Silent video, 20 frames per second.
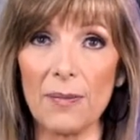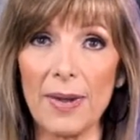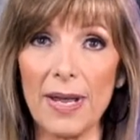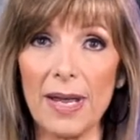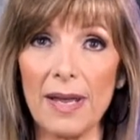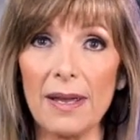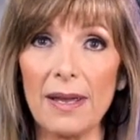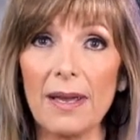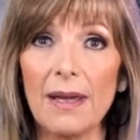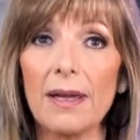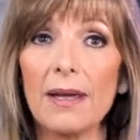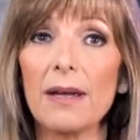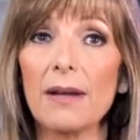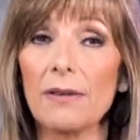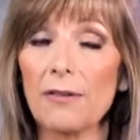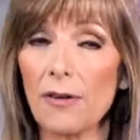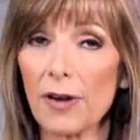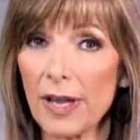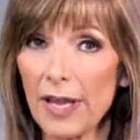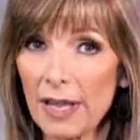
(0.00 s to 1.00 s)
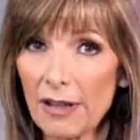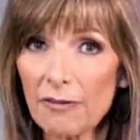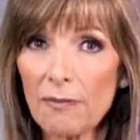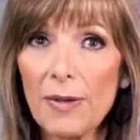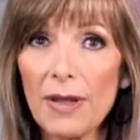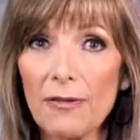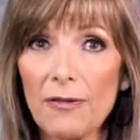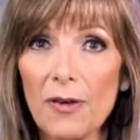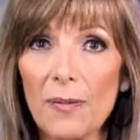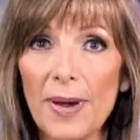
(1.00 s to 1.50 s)
me. Forgive
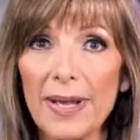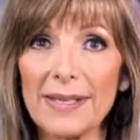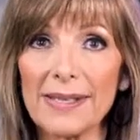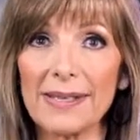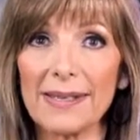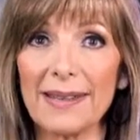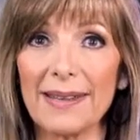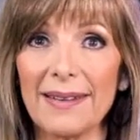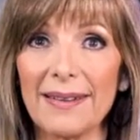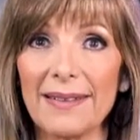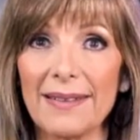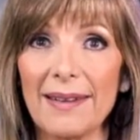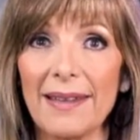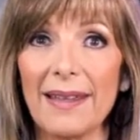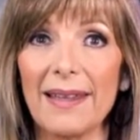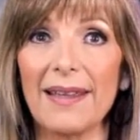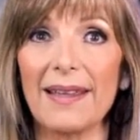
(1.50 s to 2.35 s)
me for my sin.